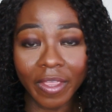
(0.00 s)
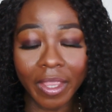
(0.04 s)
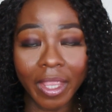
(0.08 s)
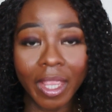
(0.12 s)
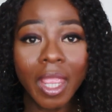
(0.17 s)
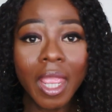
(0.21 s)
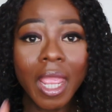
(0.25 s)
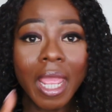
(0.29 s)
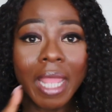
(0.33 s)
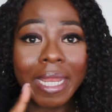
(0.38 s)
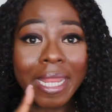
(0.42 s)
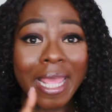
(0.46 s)
there,
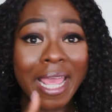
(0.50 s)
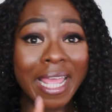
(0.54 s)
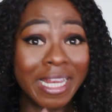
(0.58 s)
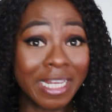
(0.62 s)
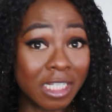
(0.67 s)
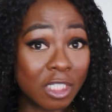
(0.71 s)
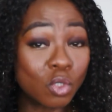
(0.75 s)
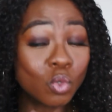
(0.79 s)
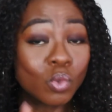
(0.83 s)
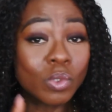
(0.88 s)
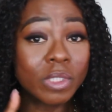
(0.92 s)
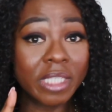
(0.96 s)

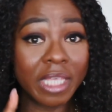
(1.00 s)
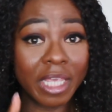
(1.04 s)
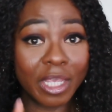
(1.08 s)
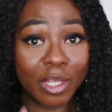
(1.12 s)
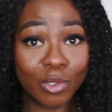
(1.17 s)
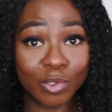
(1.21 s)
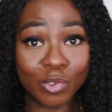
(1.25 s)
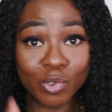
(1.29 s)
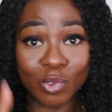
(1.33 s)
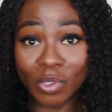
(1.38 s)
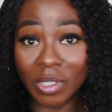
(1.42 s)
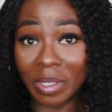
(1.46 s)
and to take
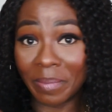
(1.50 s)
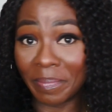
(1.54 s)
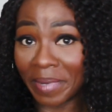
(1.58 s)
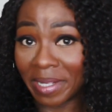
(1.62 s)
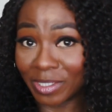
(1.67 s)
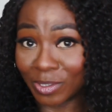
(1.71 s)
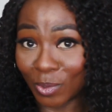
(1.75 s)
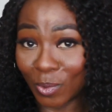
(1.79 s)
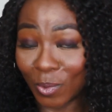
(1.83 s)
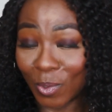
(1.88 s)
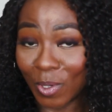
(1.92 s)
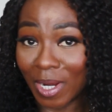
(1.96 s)
you to the
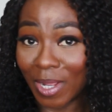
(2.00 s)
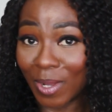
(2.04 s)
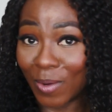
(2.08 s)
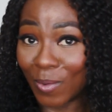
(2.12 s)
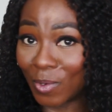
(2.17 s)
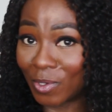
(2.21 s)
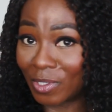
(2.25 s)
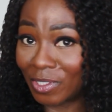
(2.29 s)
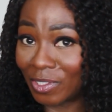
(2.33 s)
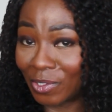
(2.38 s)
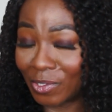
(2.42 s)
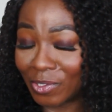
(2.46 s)
particular
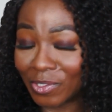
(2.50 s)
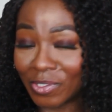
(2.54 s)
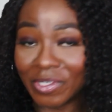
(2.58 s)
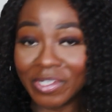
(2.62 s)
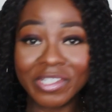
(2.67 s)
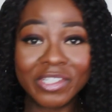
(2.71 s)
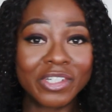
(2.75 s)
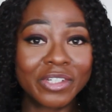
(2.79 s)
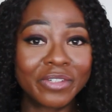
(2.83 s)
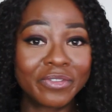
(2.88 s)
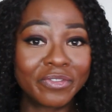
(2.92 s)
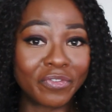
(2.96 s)
one you're
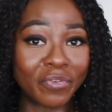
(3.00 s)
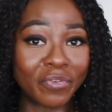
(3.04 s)
searching